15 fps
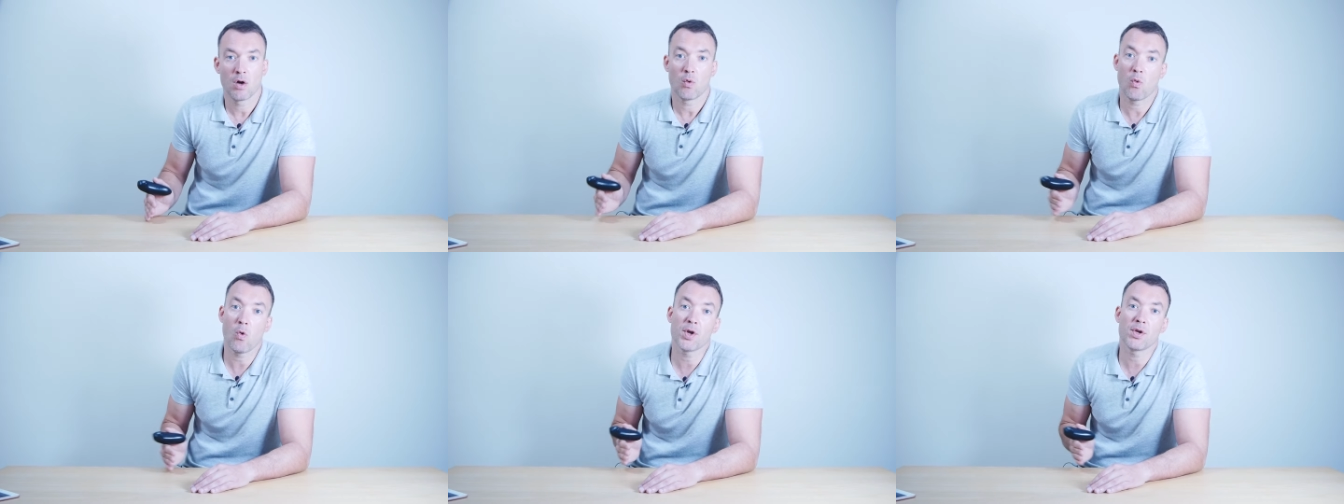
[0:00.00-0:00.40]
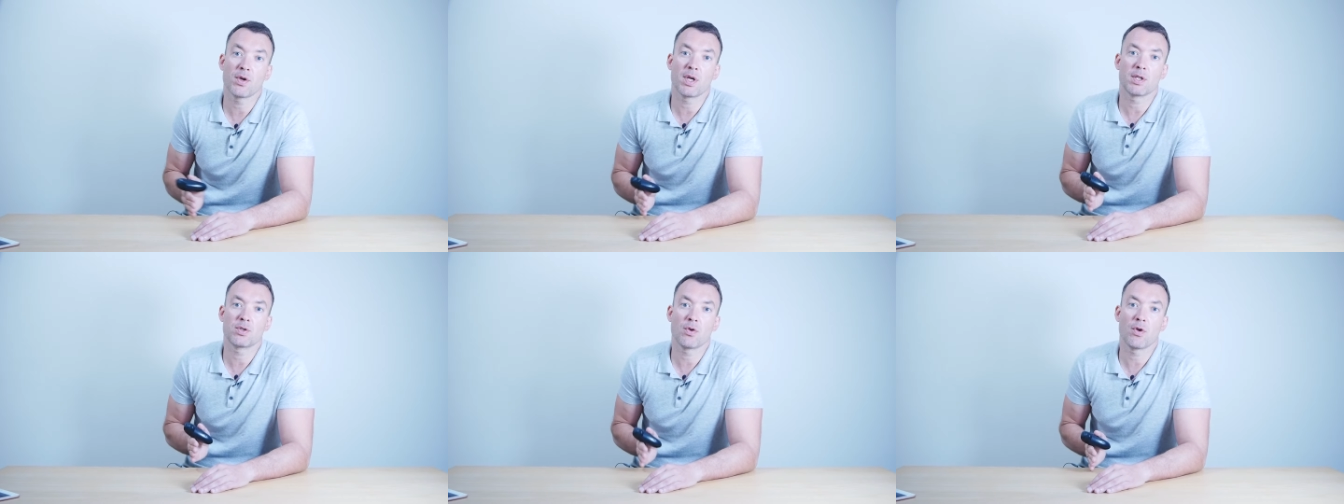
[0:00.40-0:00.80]
or you
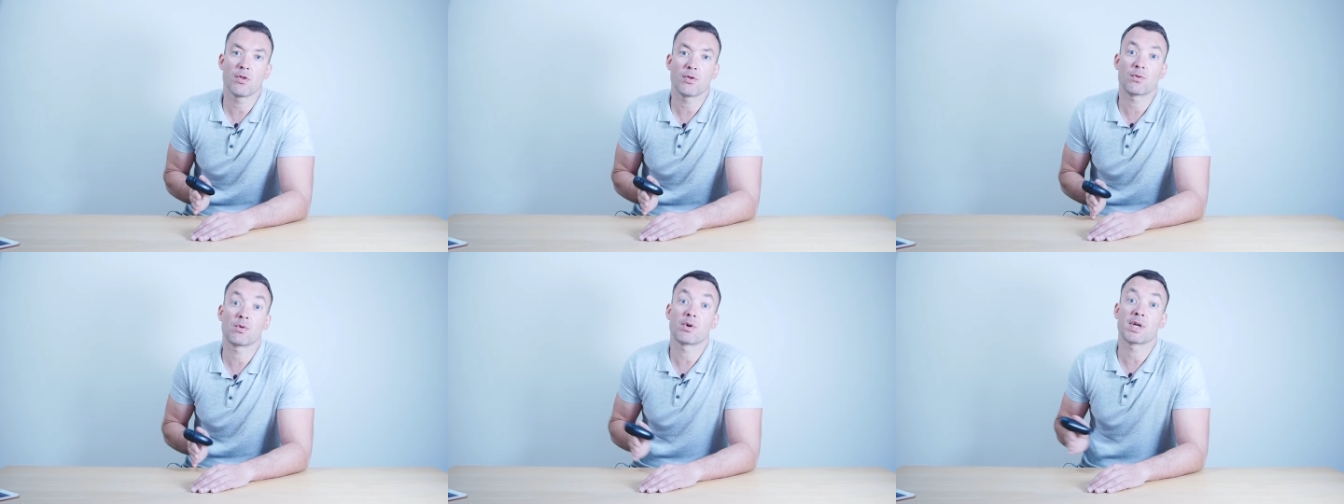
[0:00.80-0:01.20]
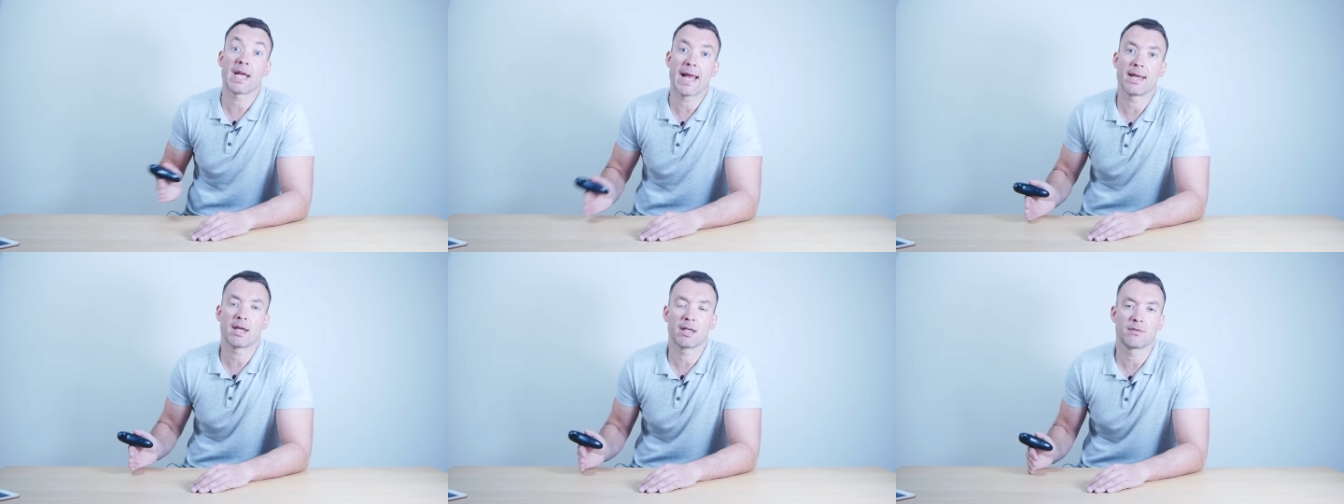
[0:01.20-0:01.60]
can do it through
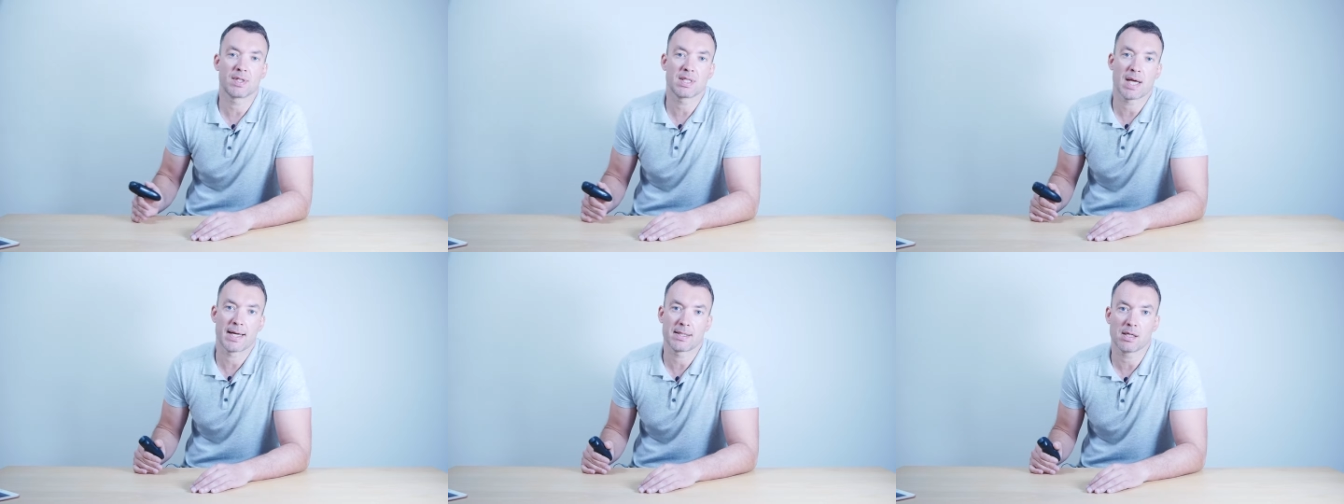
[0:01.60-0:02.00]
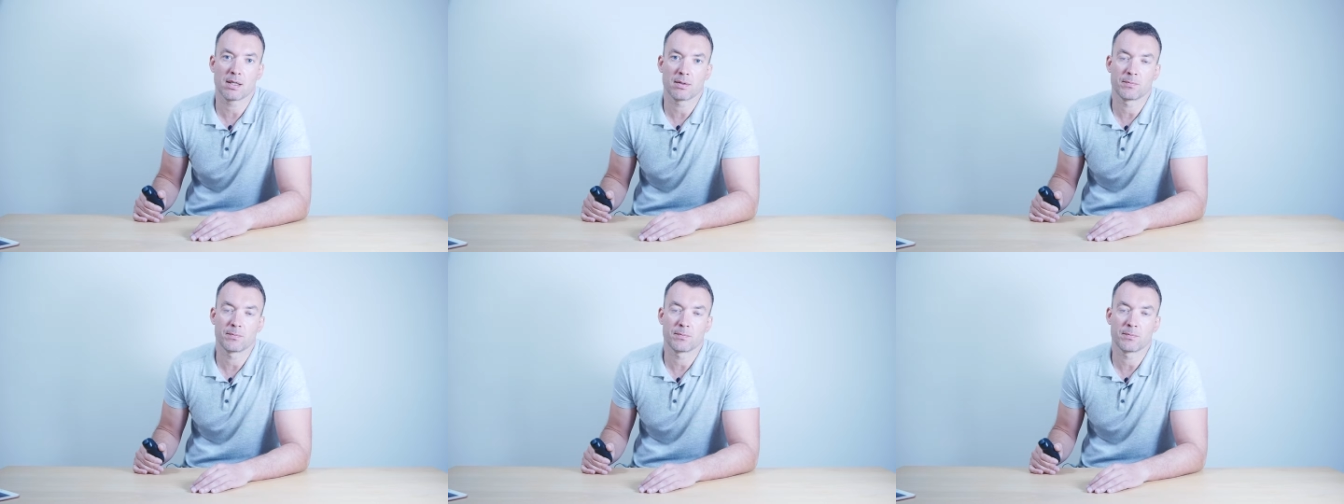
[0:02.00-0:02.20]
organic advertising.